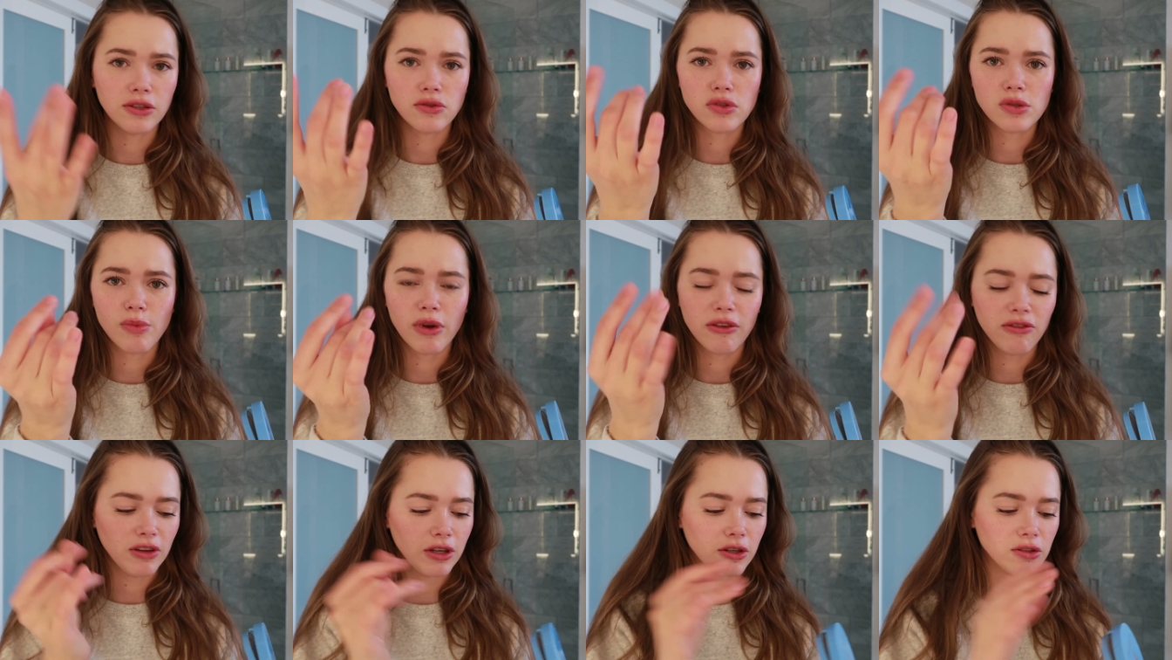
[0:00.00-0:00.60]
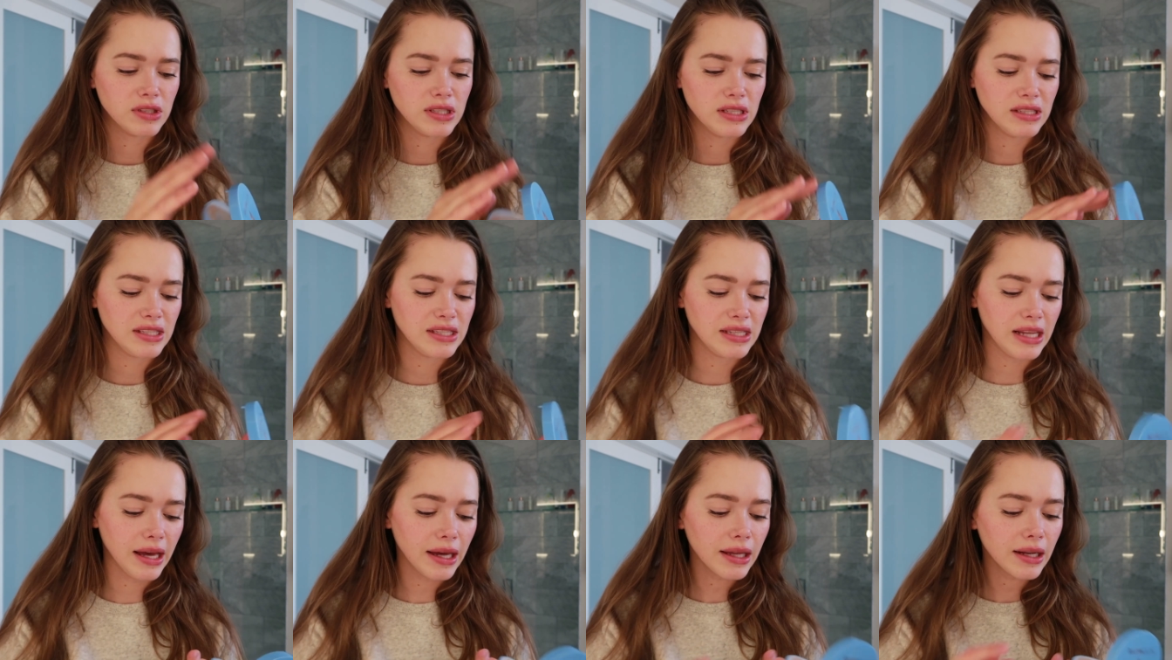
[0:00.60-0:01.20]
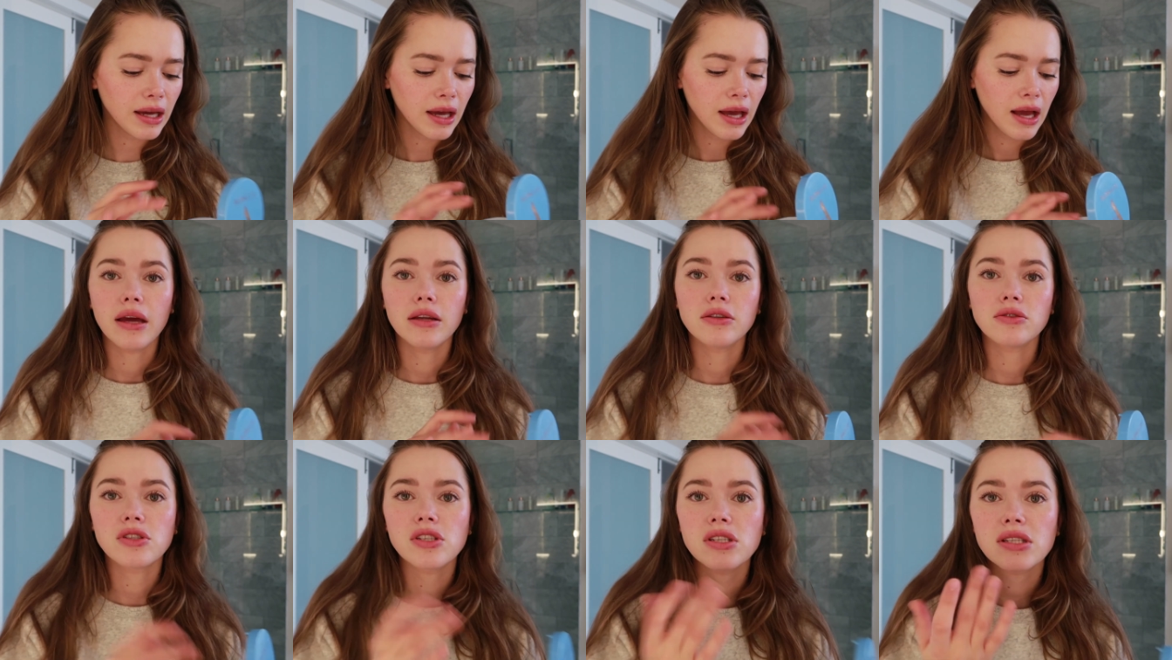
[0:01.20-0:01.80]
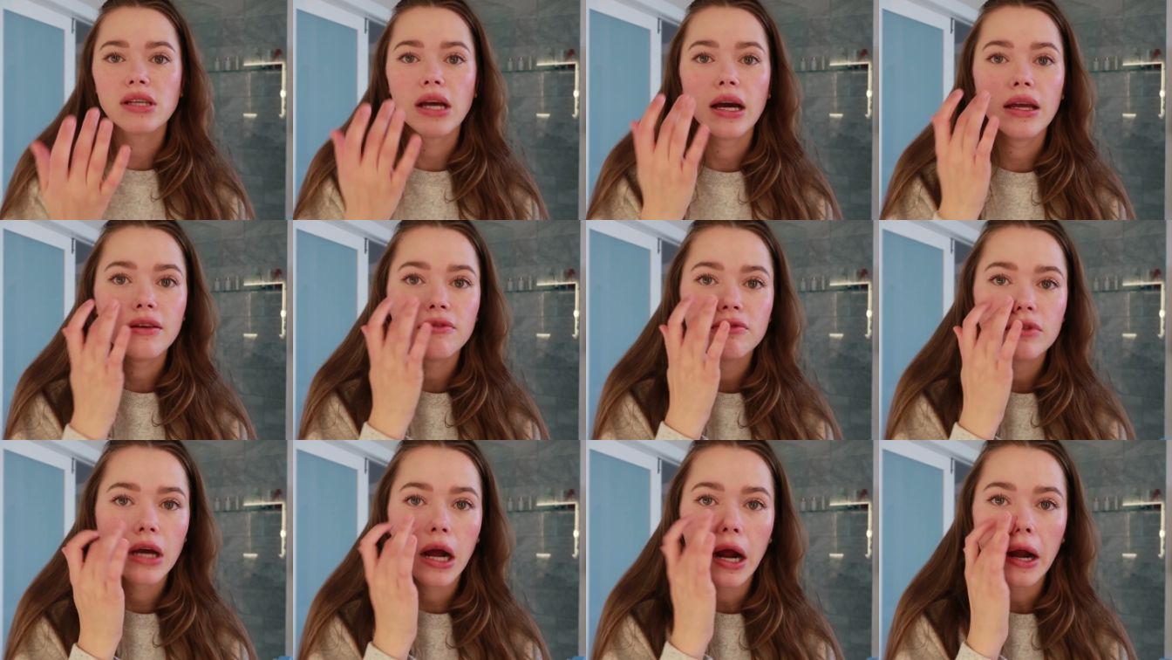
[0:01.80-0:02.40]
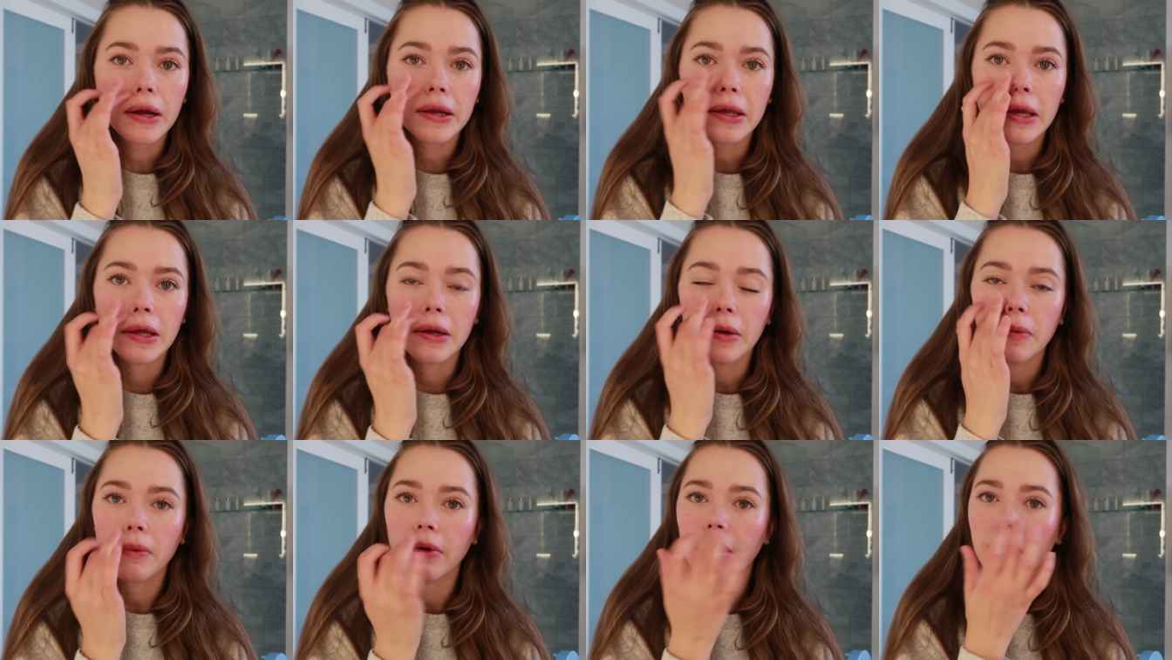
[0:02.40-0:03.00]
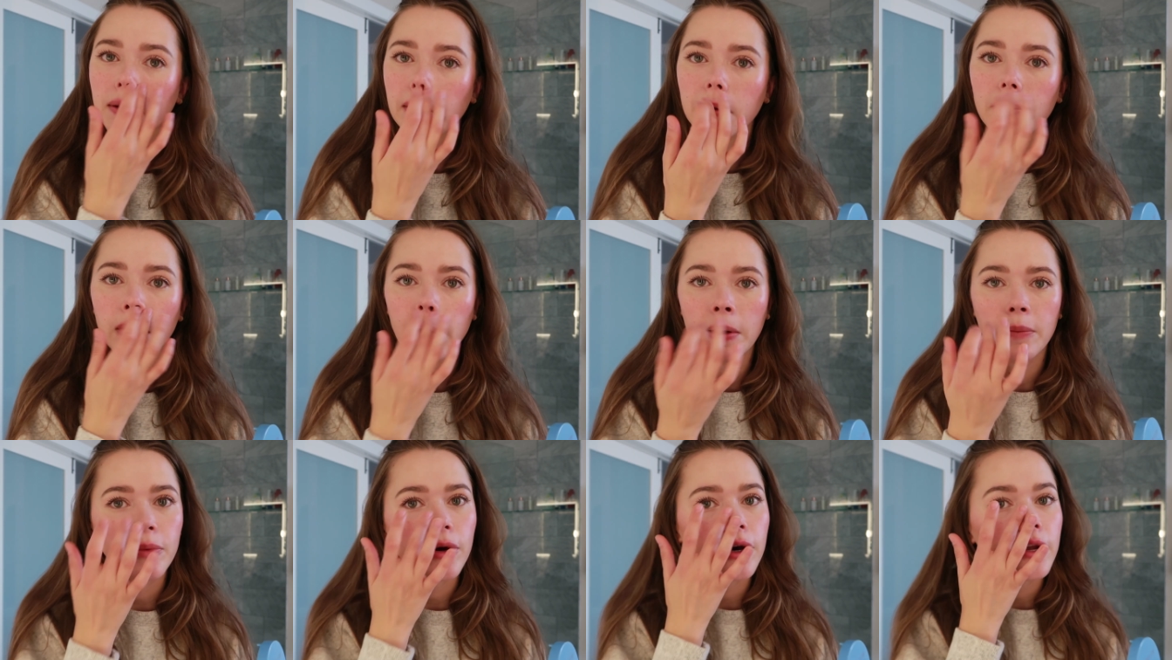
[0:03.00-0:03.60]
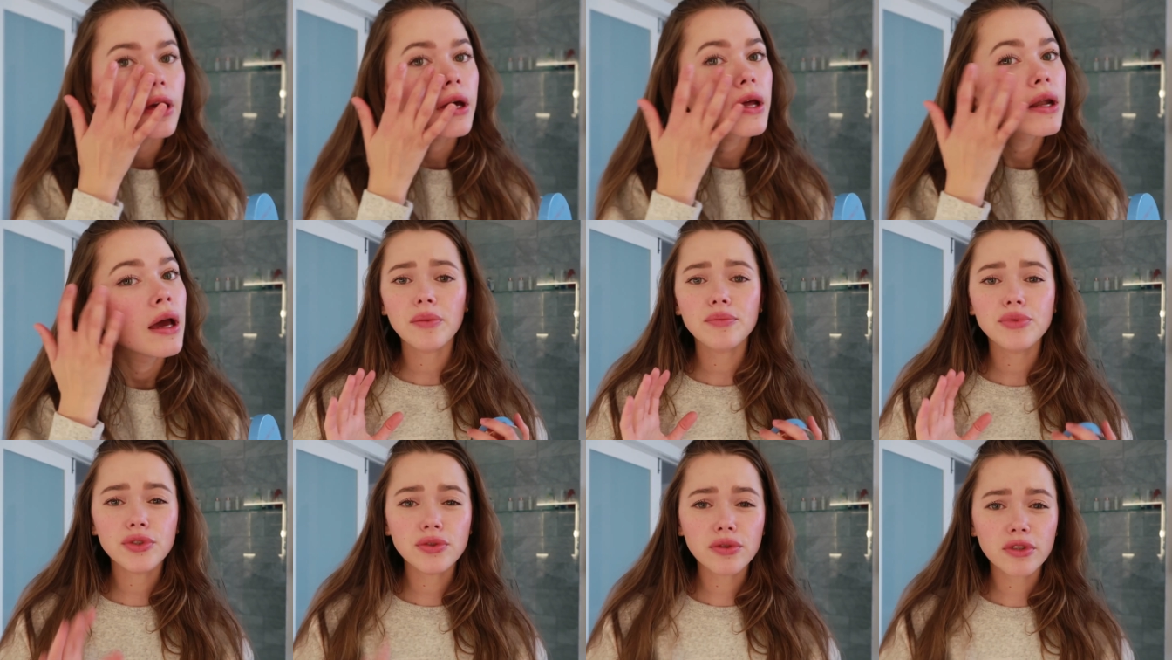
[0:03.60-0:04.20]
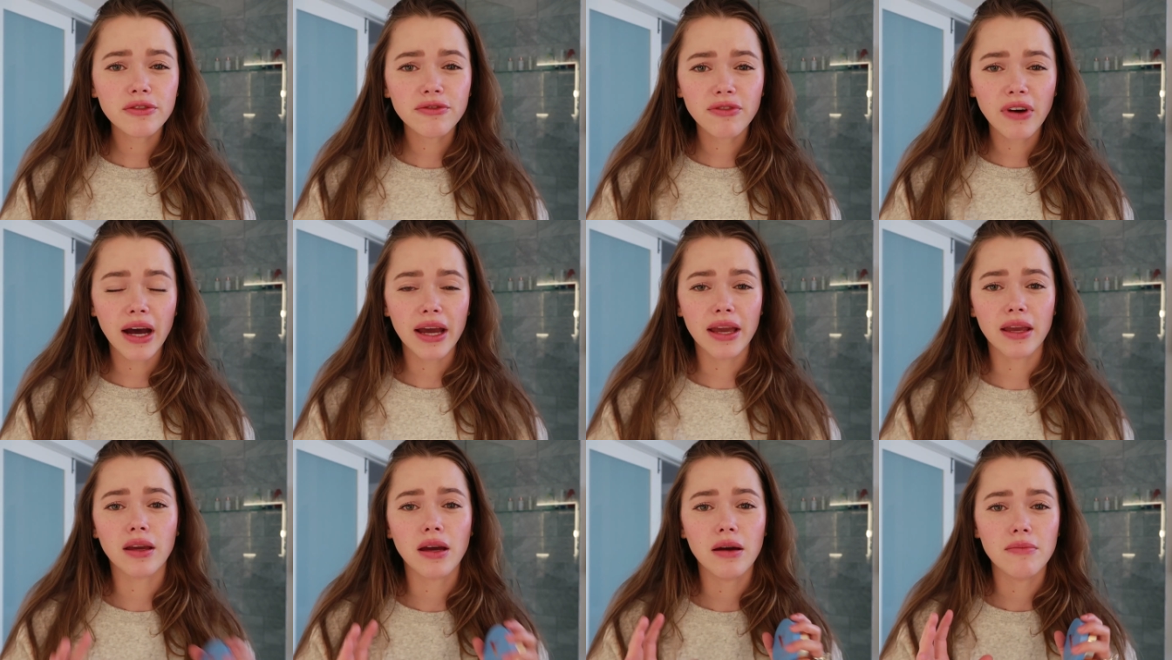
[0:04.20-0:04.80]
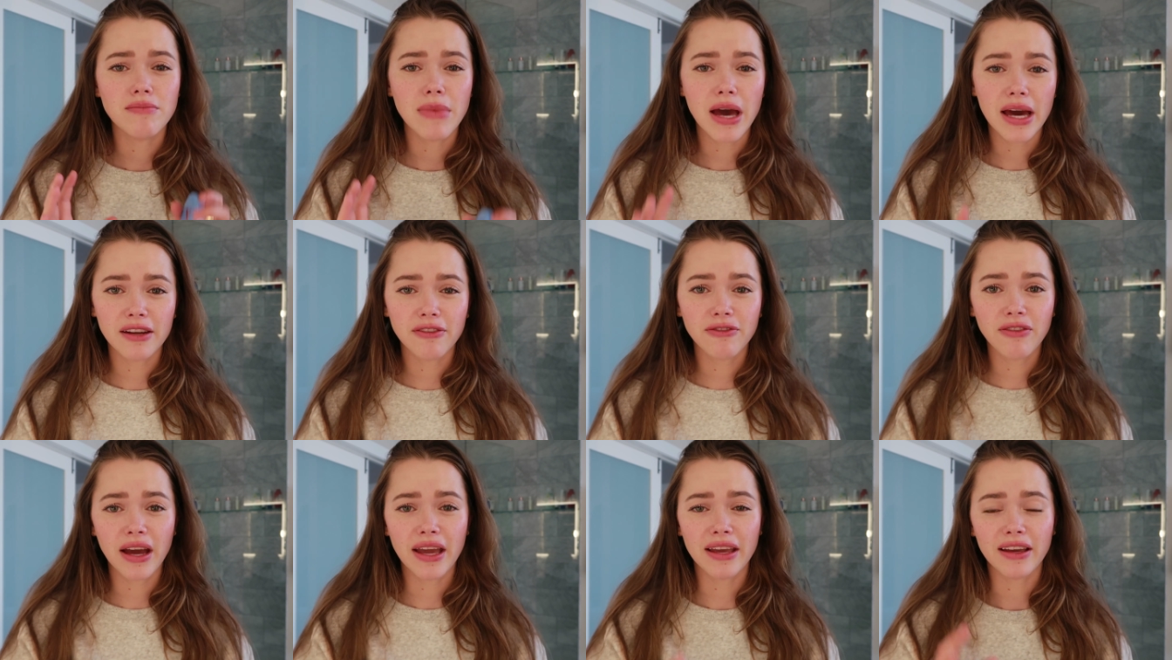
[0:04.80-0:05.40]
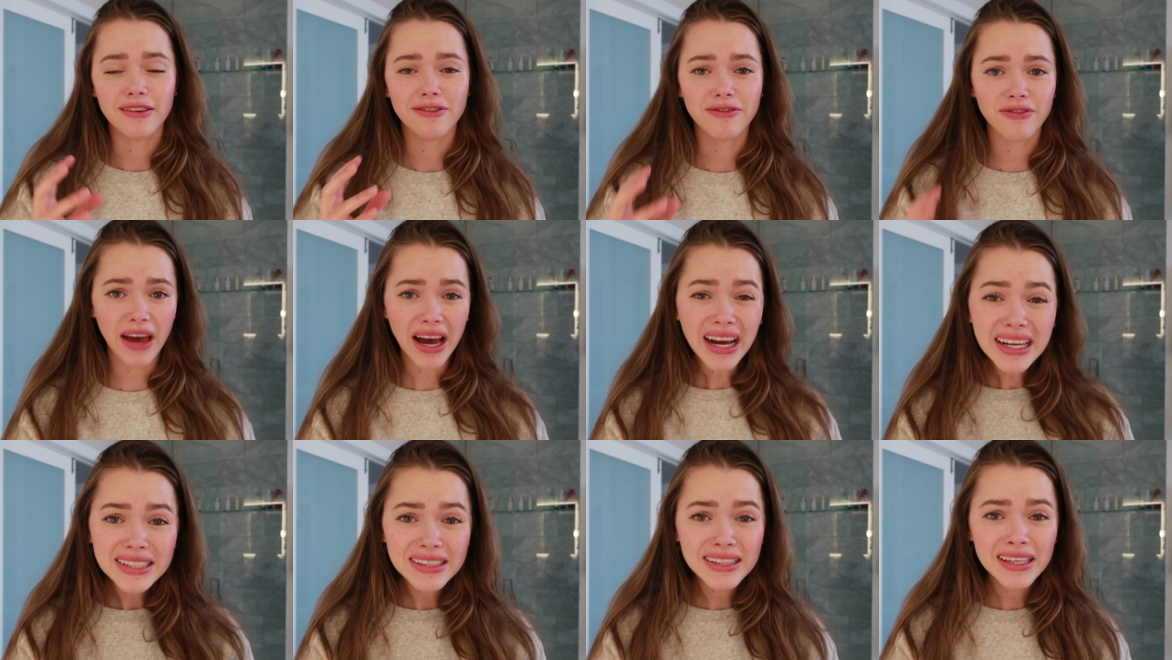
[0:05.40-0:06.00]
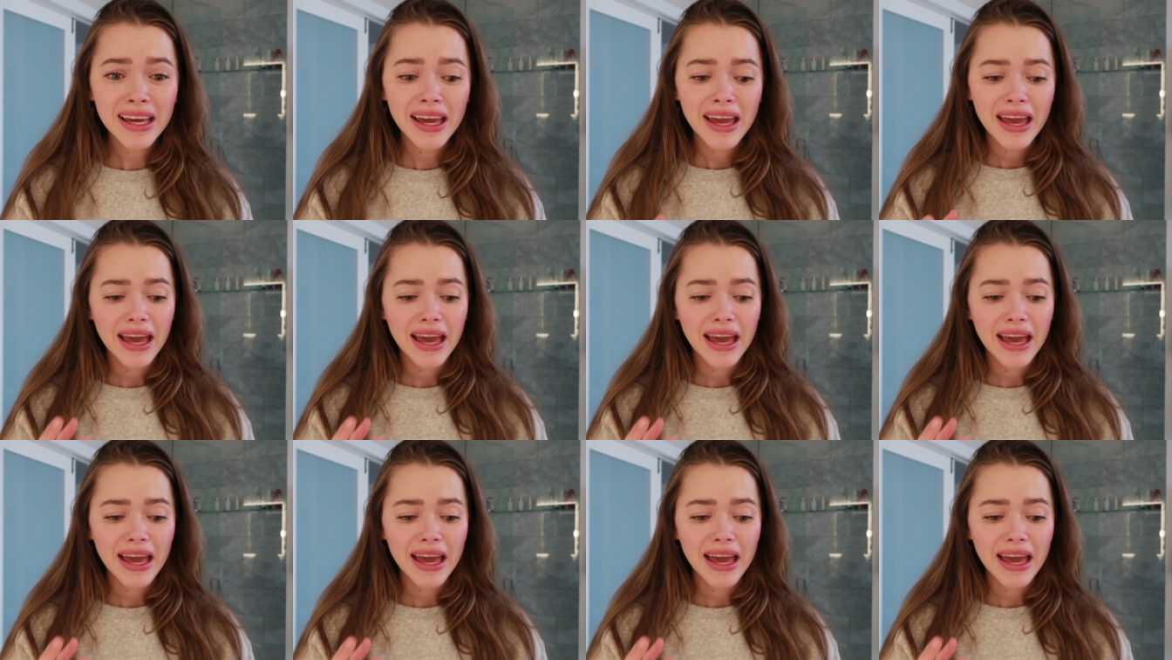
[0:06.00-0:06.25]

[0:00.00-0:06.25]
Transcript: I use my fingers instead. And you just kind of target where you want to put it. A beautifying, mattifying effect.